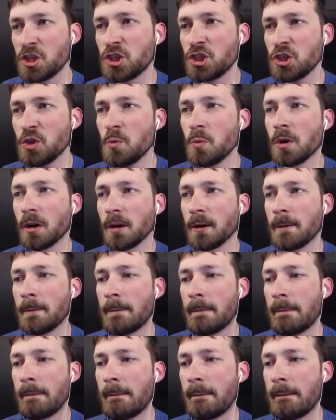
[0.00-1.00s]
Sure.
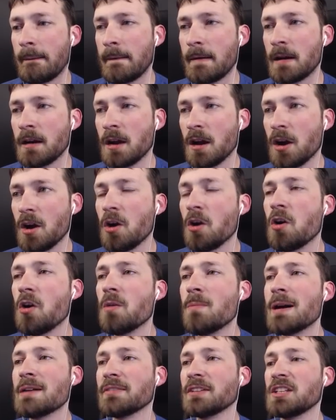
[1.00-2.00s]

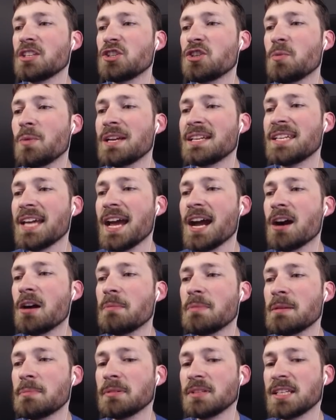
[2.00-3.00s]
Oh, my religion went
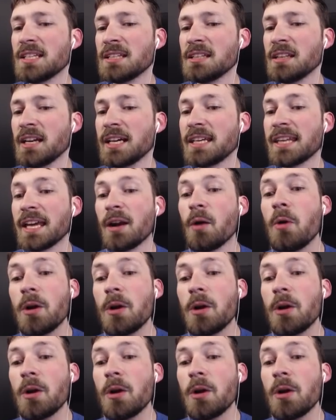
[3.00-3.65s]
down. People didn't like that.